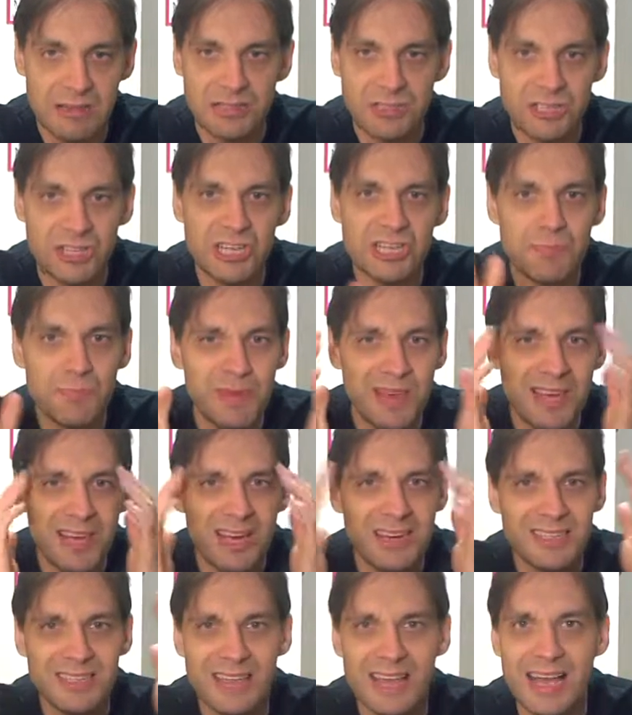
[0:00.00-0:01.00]
just
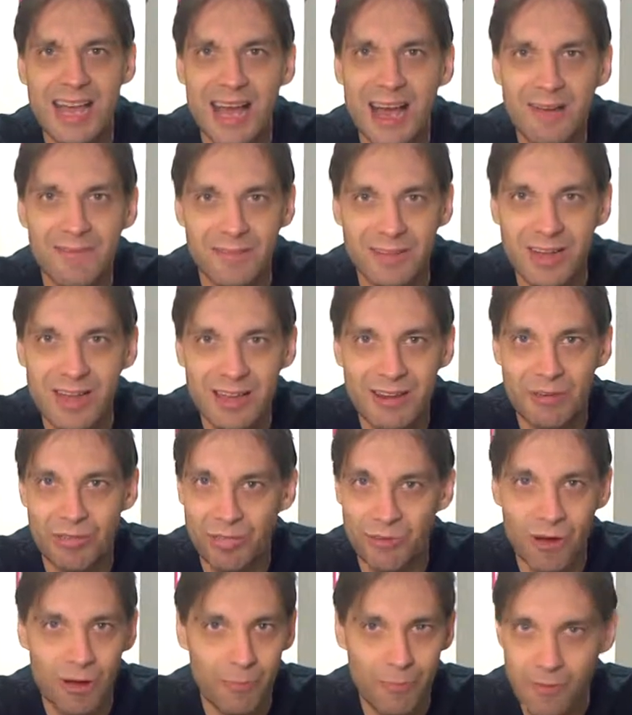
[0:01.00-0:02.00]
because they have a kind of
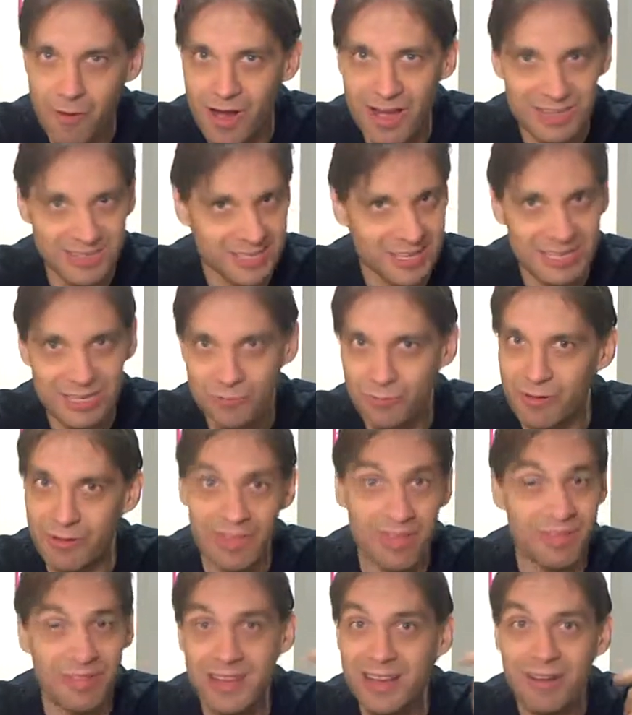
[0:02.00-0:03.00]
thought process where
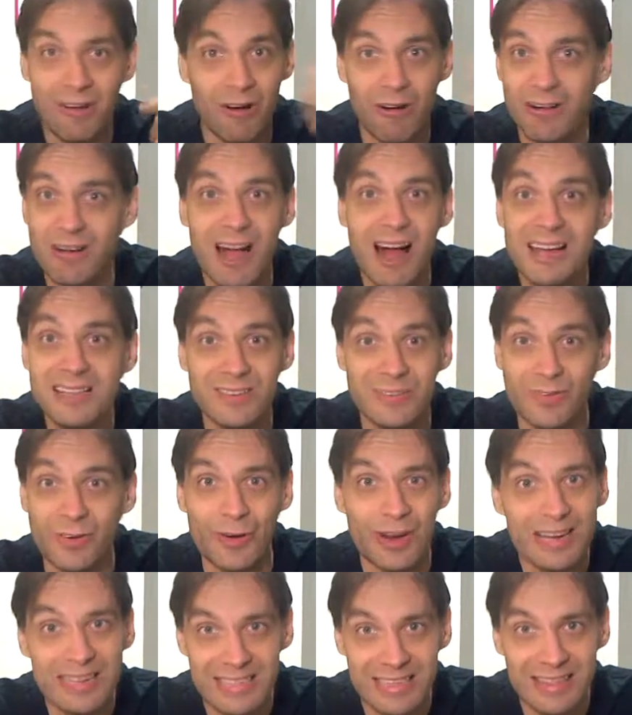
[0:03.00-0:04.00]
they think of all kinds of
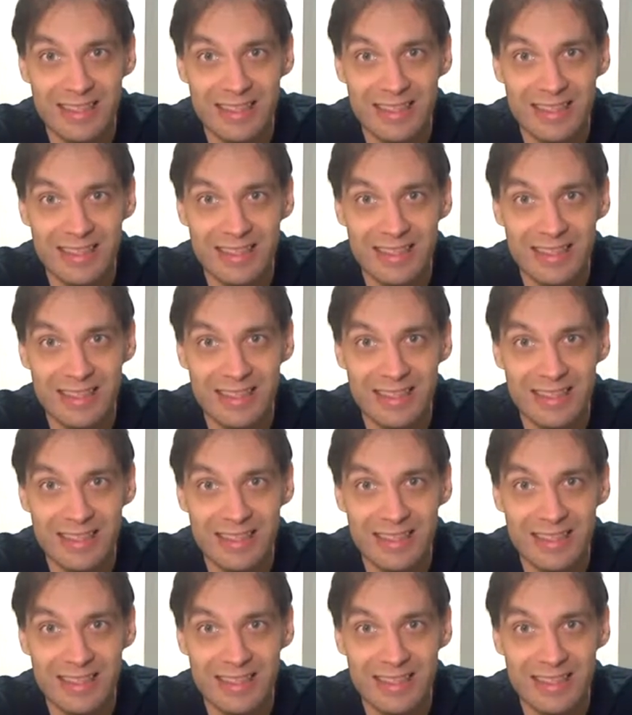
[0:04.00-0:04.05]
crazy